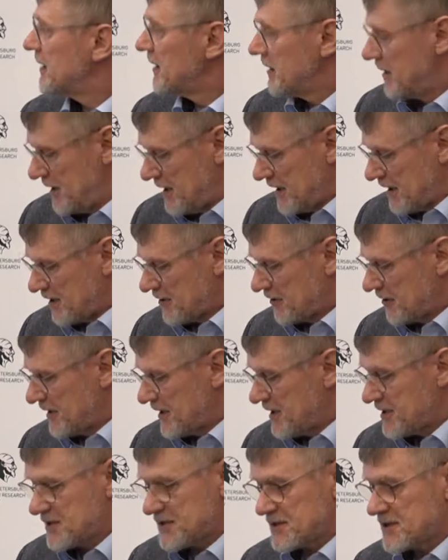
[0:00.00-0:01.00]

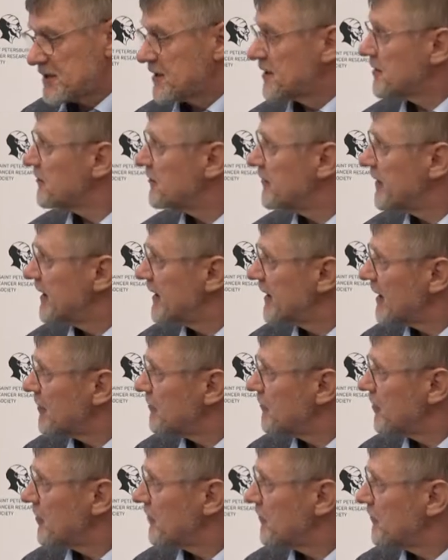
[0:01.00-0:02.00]
decrease uh,
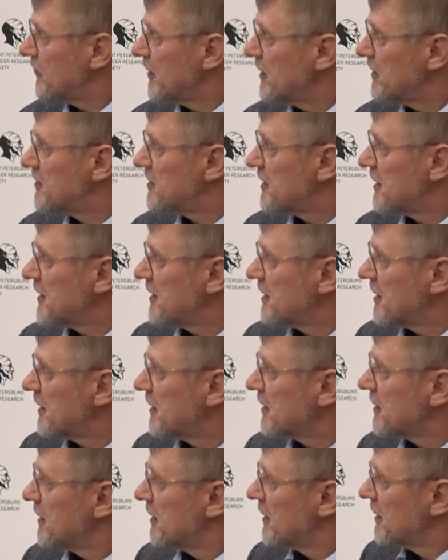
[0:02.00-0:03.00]
available. When
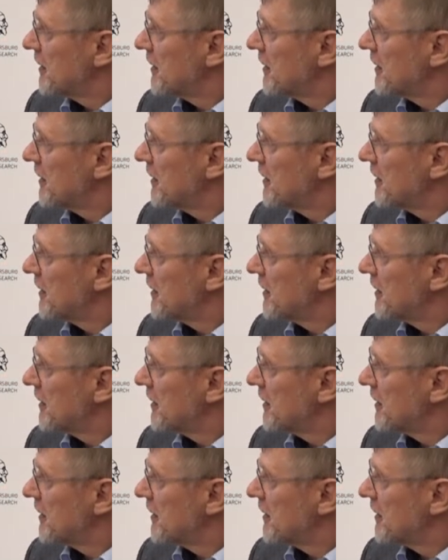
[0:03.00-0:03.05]
thinking